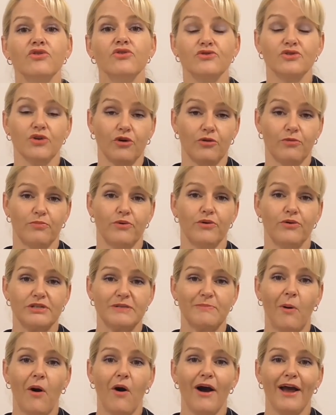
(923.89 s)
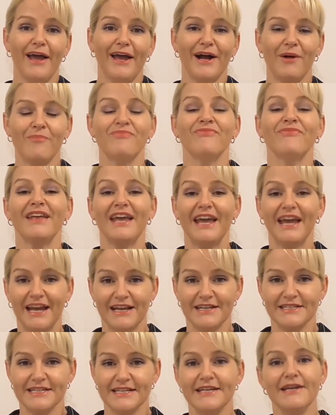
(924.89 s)
you don't perspire.
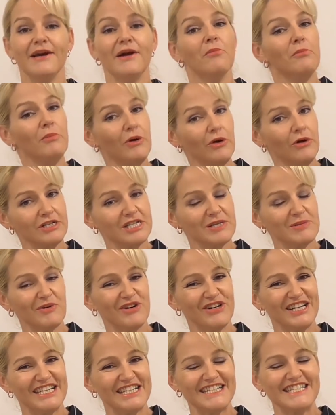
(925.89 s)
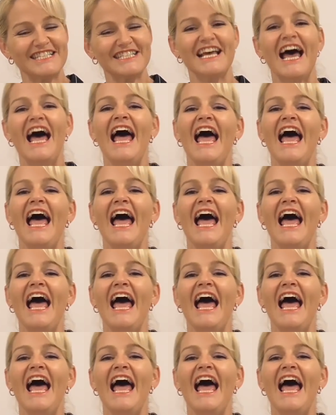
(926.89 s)
Antiperspirants.